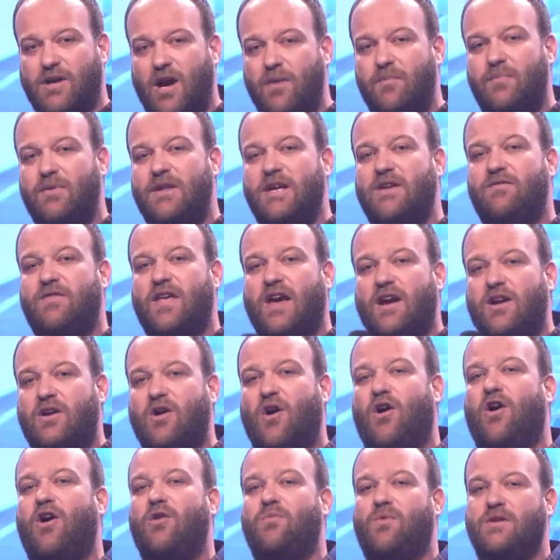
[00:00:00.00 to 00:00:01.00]
I believe that
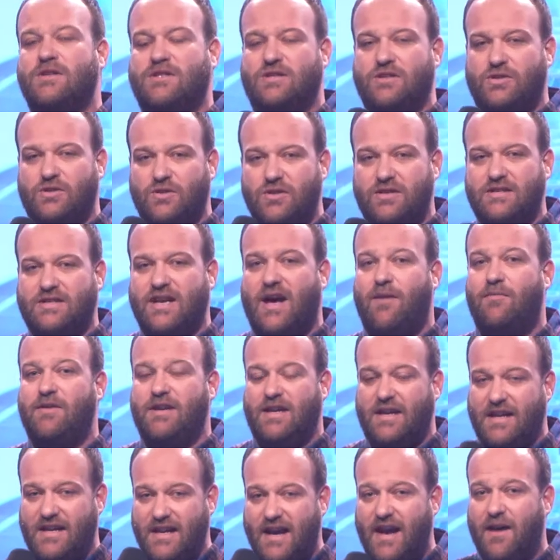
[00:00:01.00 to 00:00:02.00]
God wants to do
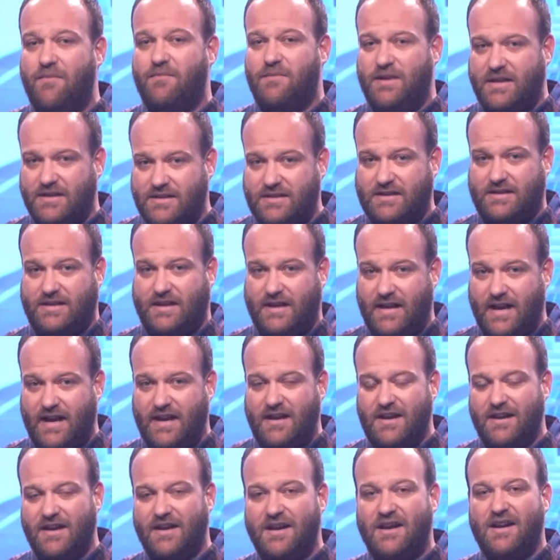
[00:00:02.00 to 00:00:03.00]
something in our midst
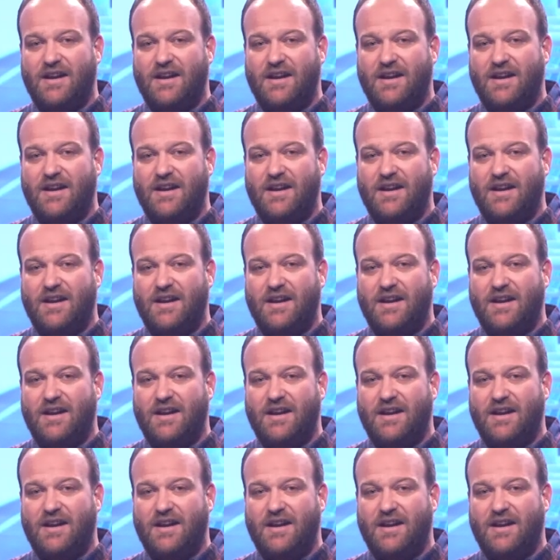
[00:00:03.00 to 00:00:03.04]
today.